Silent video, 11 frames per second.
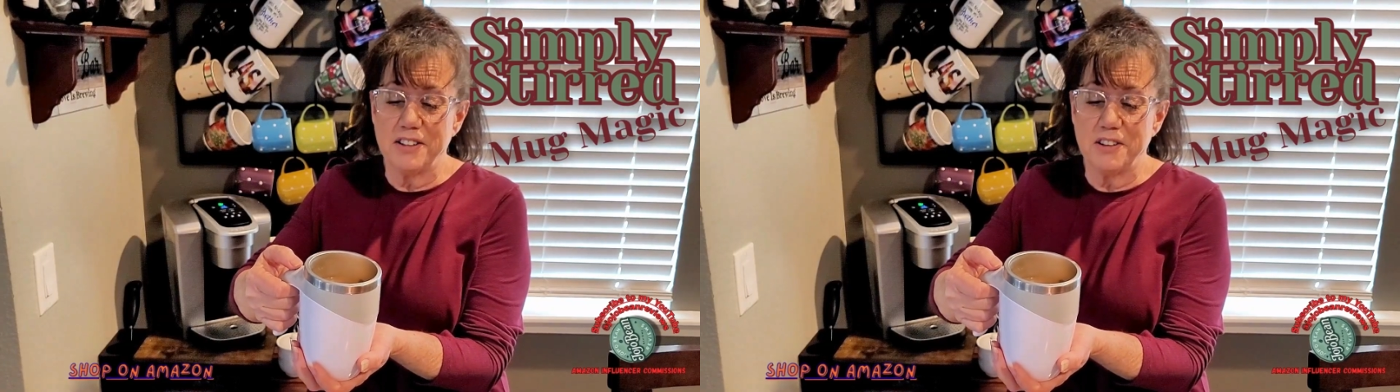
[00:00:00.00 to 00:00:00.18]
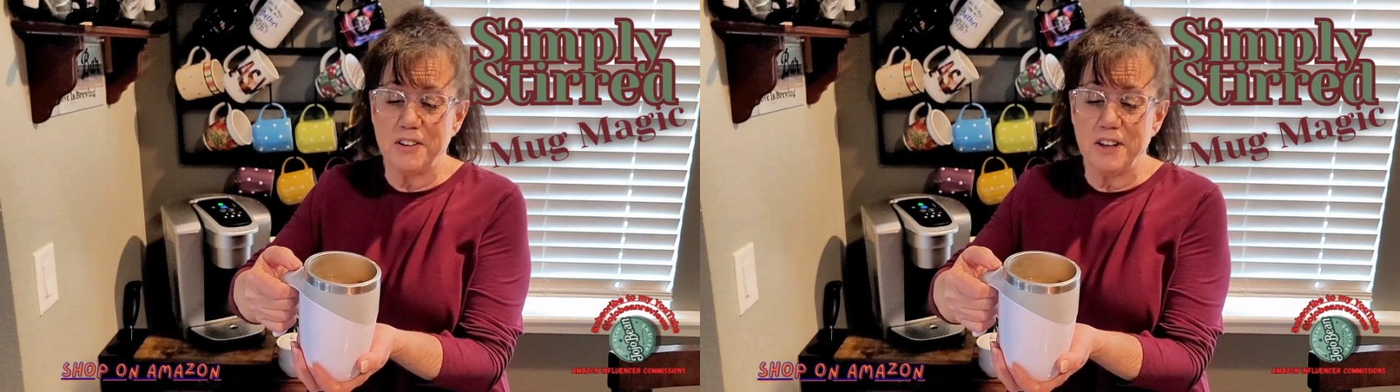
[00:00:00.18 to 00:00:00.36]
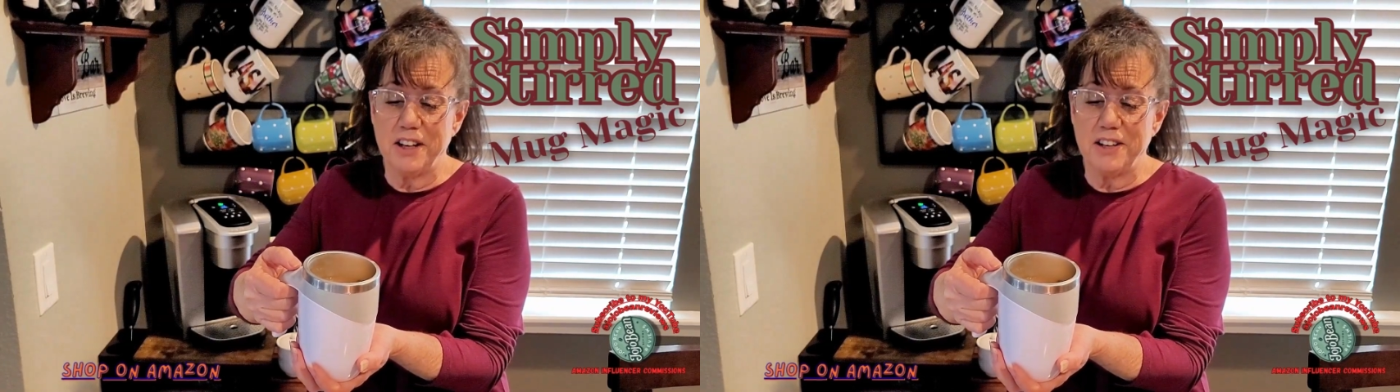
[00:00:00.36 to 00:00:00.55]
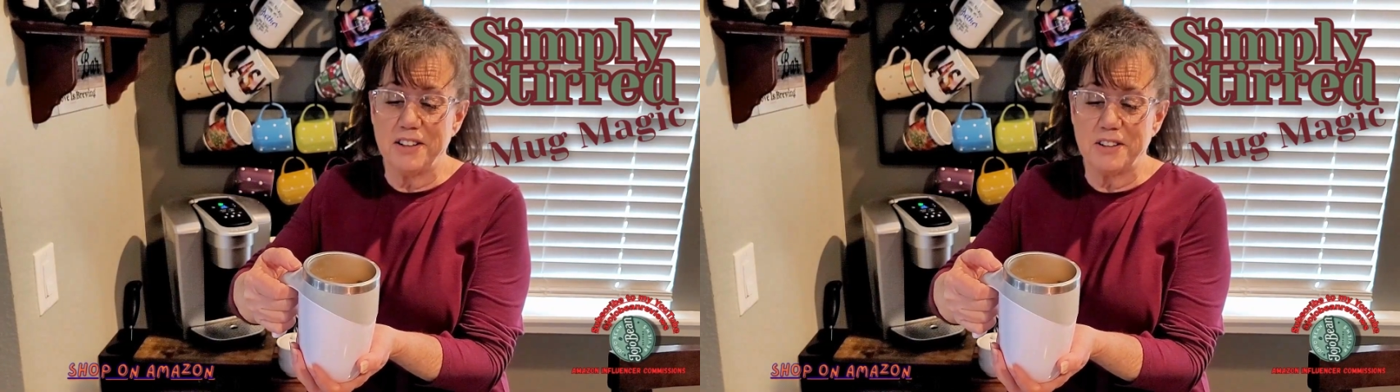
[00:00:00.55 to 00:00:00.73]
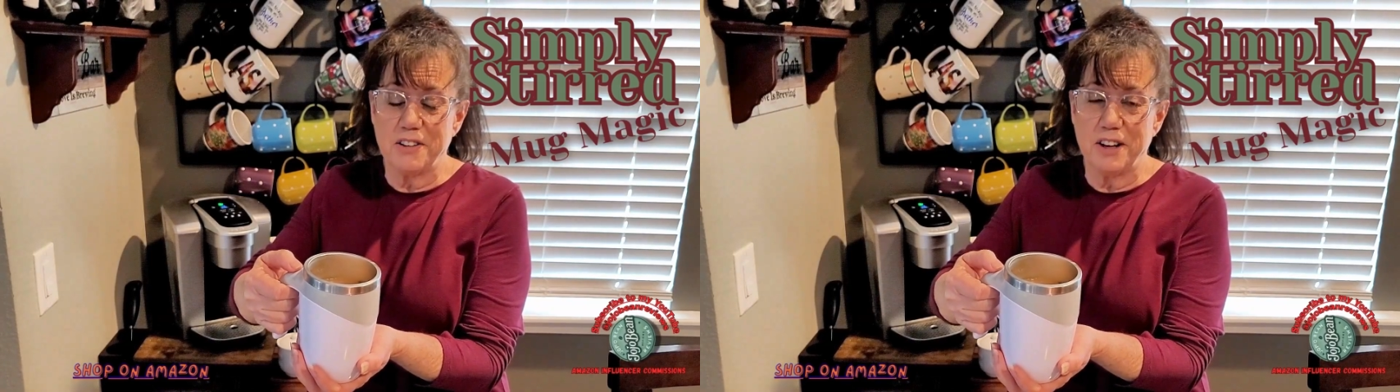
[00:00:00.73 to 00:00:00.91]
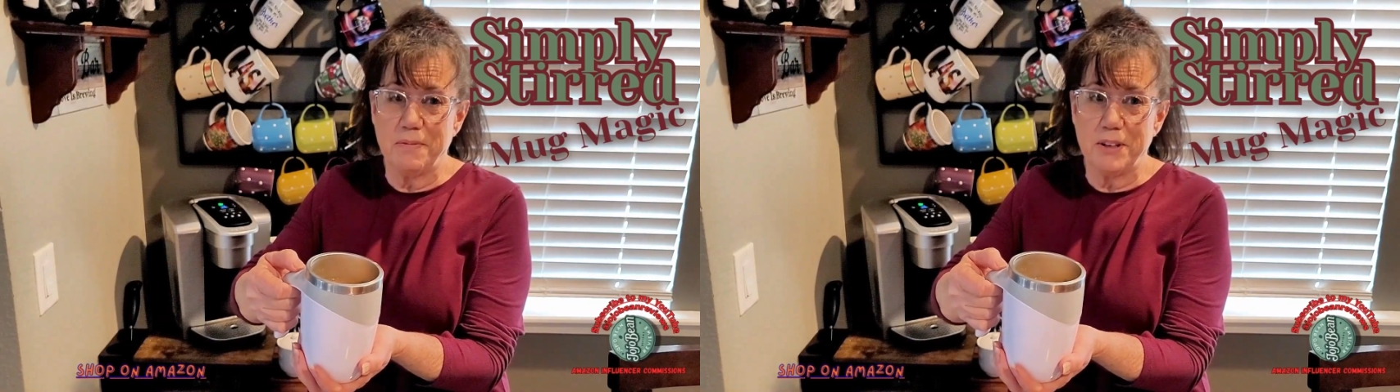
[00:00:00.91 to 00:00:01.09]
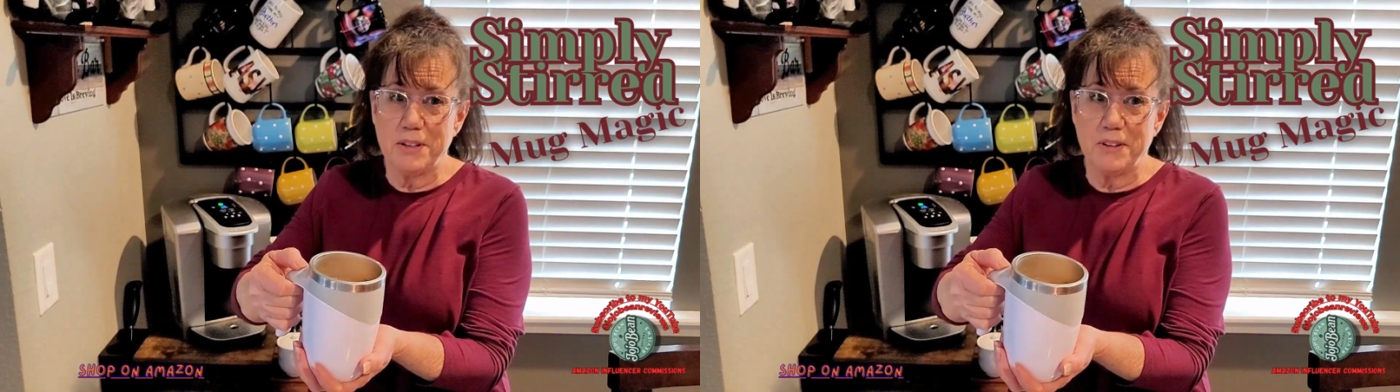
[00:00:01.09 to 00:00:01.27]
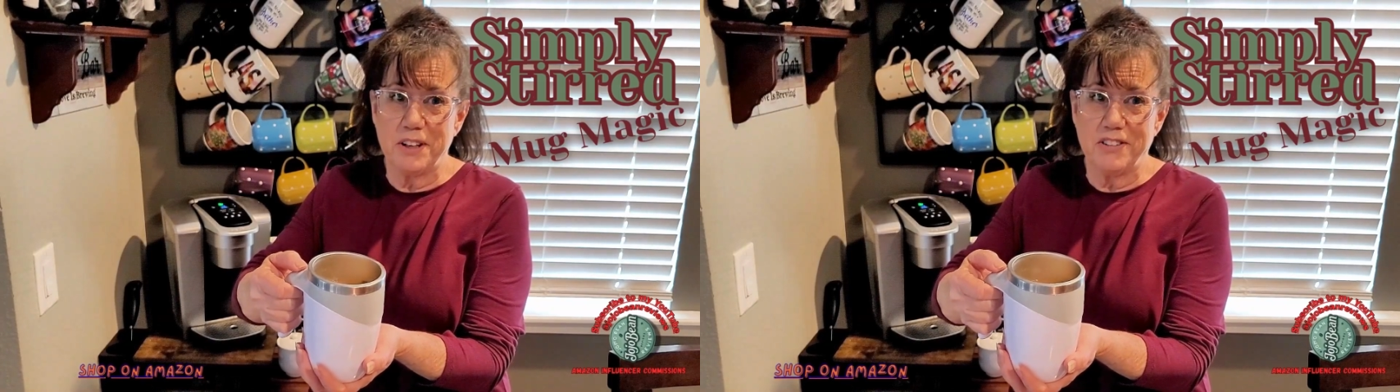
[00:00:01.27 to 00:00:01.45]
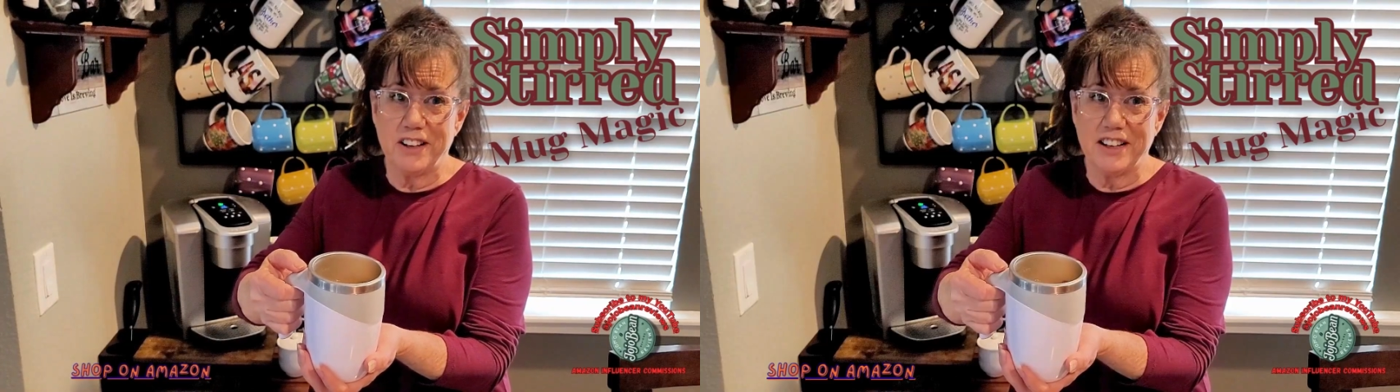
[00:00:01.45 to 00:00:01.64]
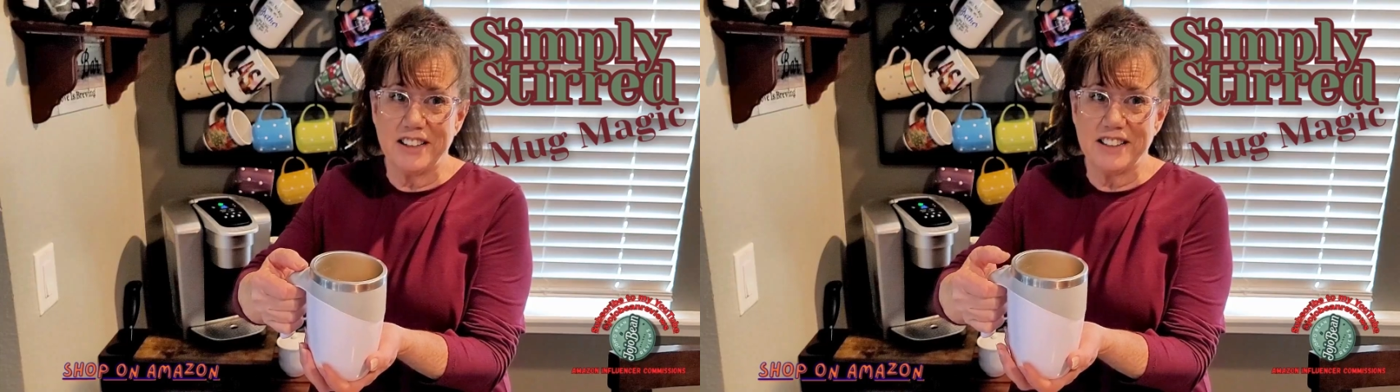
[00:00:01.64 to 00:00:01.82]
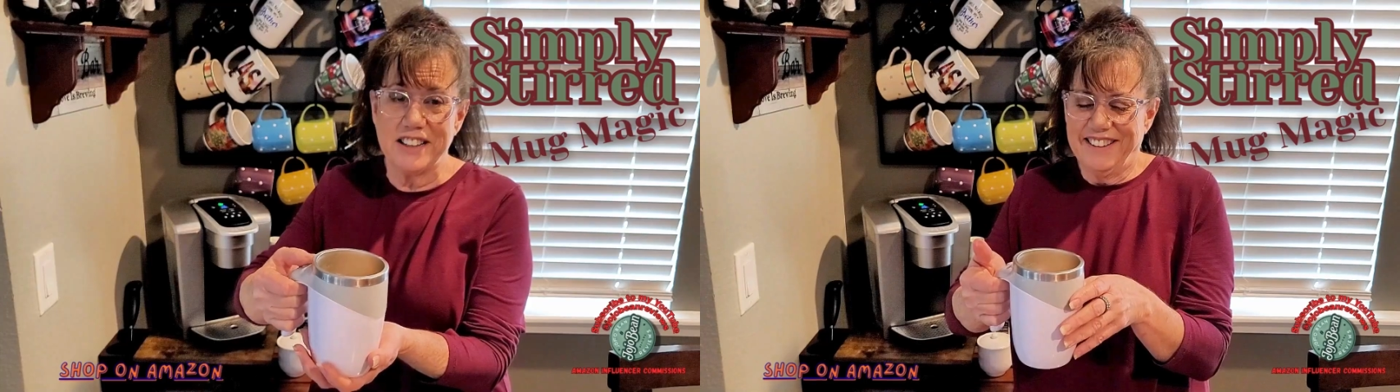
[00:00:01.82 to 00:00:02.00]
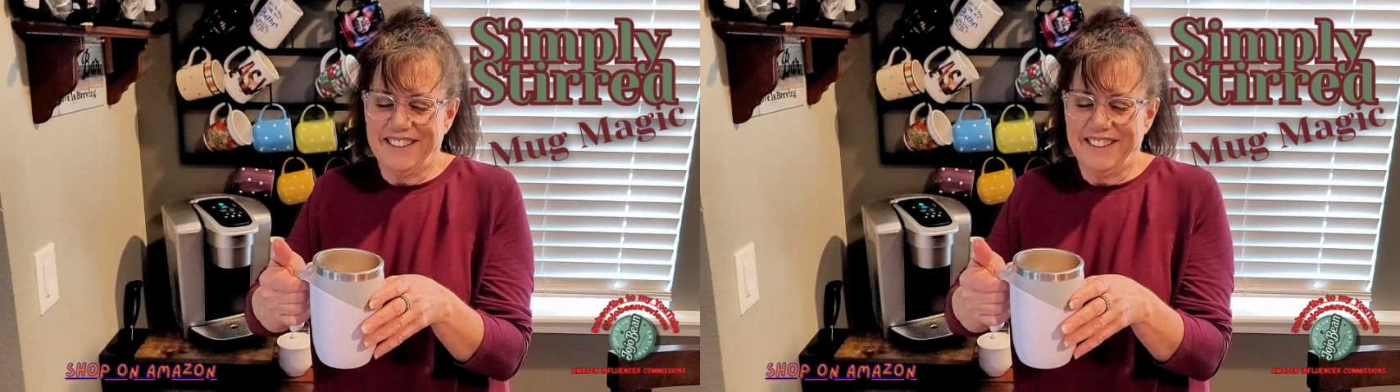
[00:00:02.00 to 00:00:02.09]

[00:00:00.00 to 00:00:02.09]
so you need to stir it in between drinks.